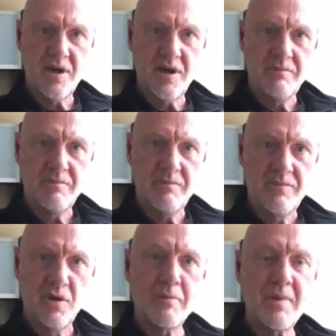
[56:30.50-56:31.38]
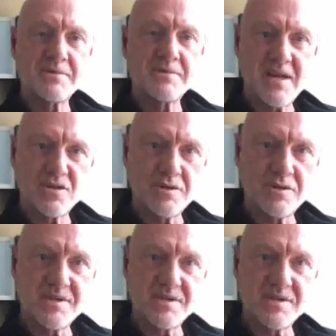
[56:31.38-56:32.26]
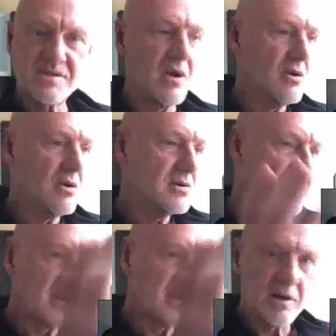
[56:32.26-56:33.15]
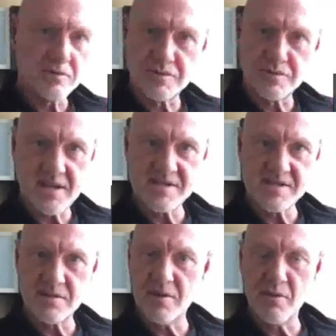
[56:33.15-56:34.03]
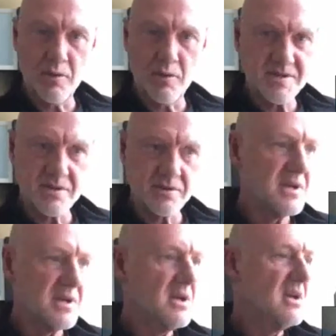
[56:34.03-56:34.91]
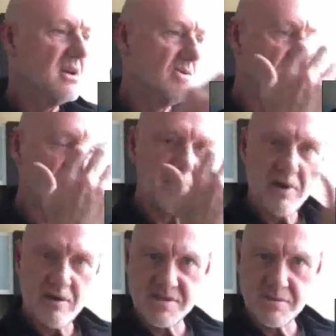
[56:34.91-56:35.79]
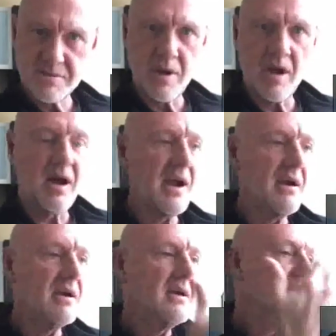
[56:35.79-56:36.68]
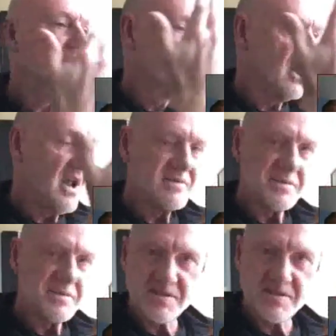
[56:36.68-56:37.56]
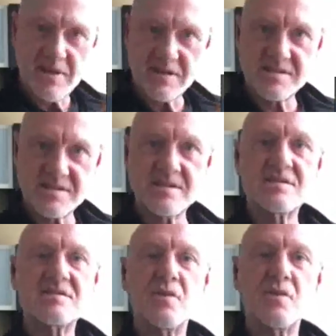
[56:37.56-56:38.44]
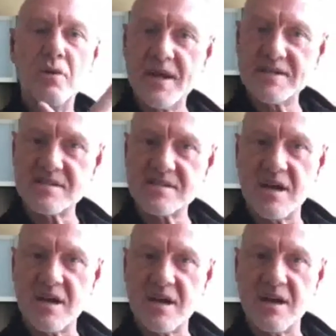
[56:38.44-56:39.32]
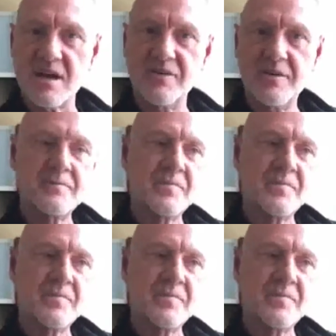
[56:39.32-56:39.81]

Okay? You've got to make smart choices. We've got to use all the cultural tenets that we always use. We've got to be rigorous about who we hire. We've got to have space around the decisions, all that stuff.